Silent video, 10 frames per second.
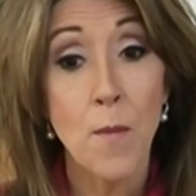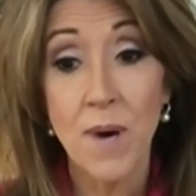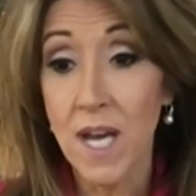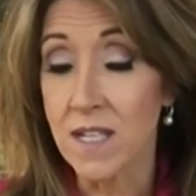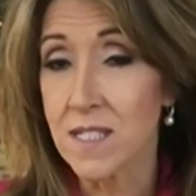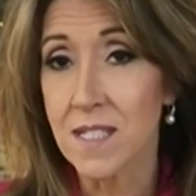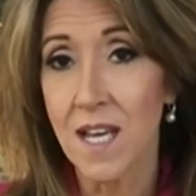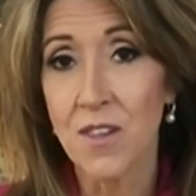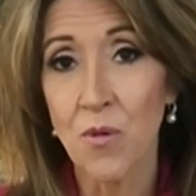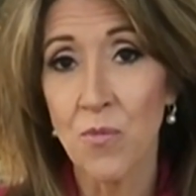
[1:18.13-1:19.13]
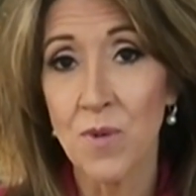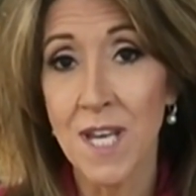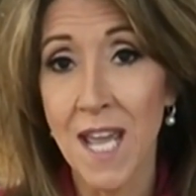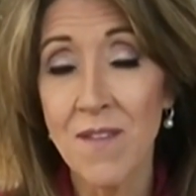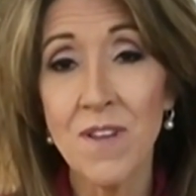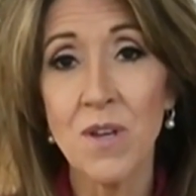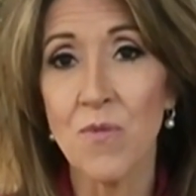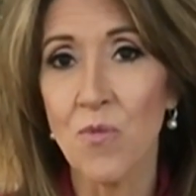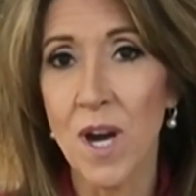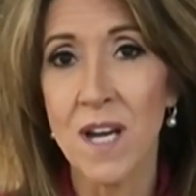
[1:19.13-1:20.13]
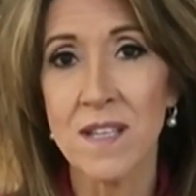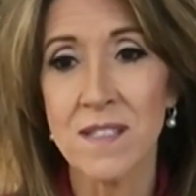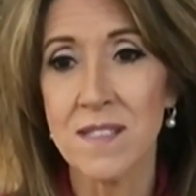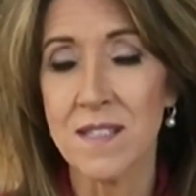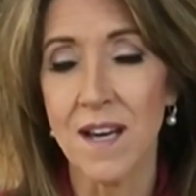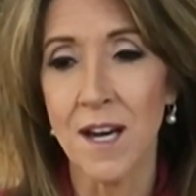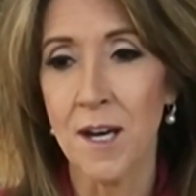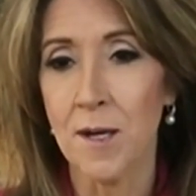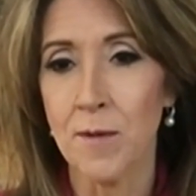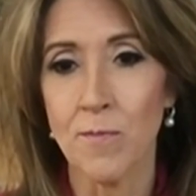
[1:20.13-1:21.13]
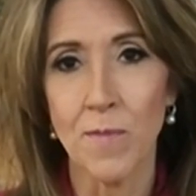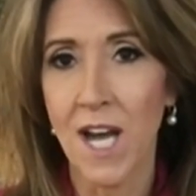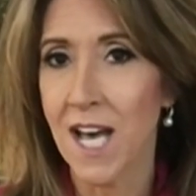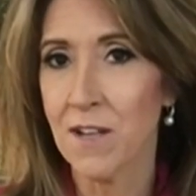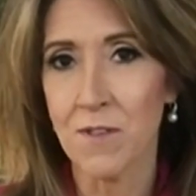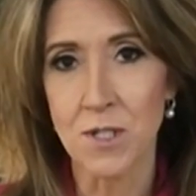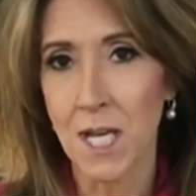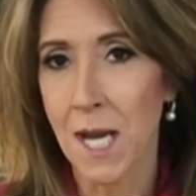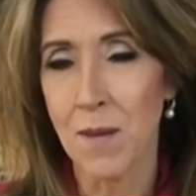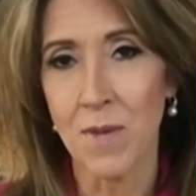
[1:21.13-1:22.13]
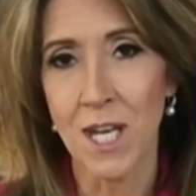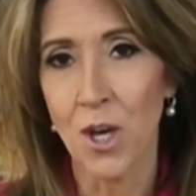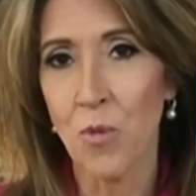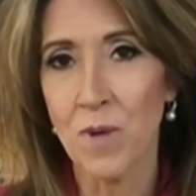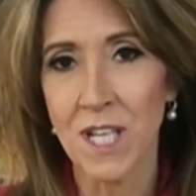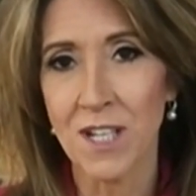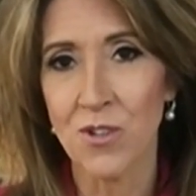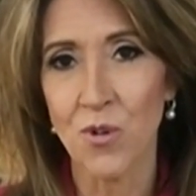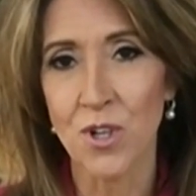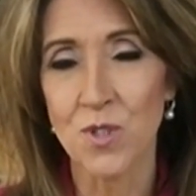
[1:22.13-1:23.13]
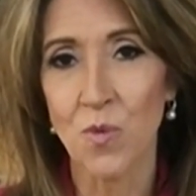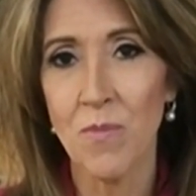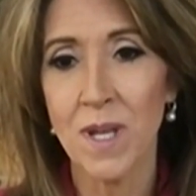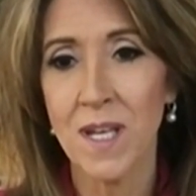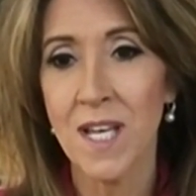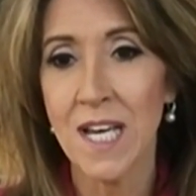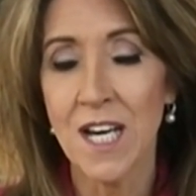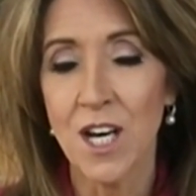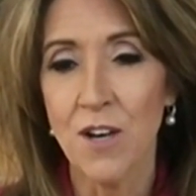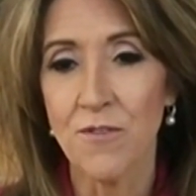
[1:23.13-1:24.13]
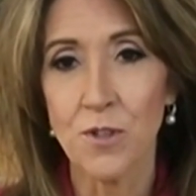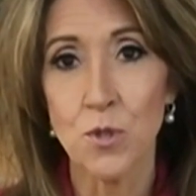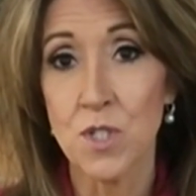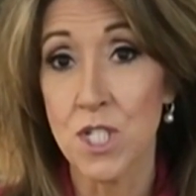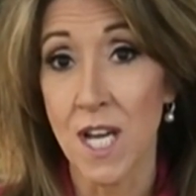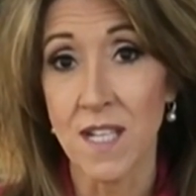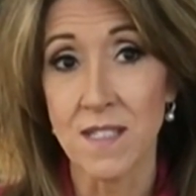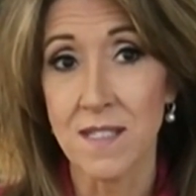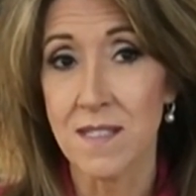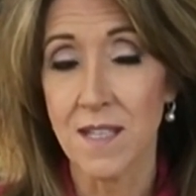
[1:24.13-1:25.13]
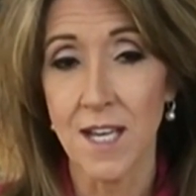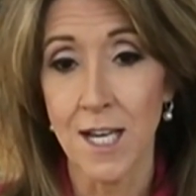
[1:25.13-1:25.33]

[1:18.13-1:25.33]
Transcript: But the Navy was ahead of their time in opening doors. Women flew jets.